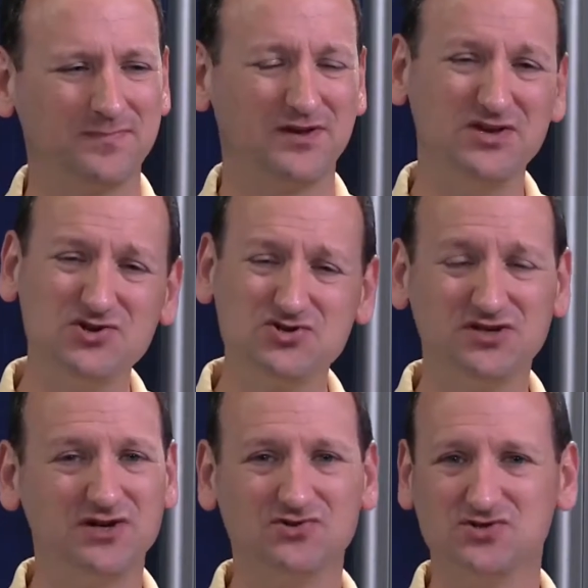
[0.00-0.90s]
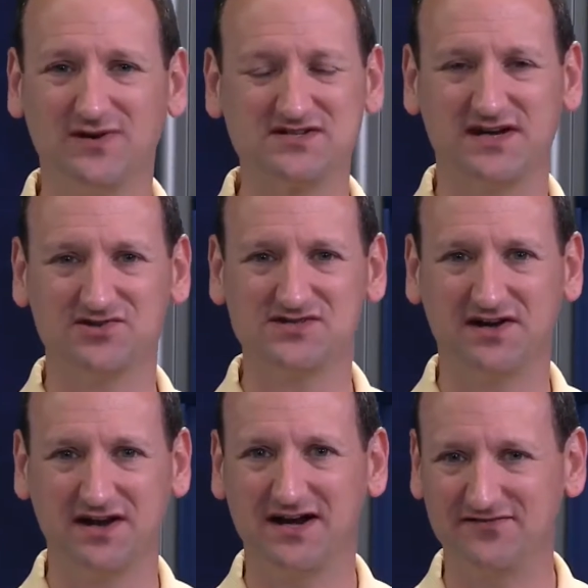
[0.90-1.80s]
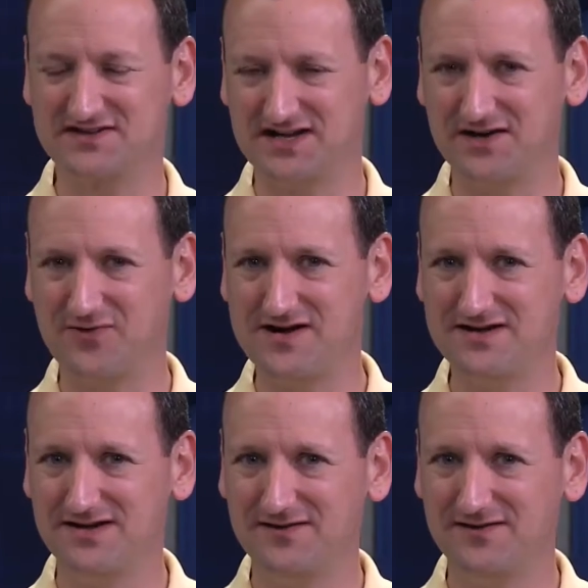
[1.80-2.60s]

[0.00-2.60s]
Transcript: usually you don't do SIOC on NFS anyway,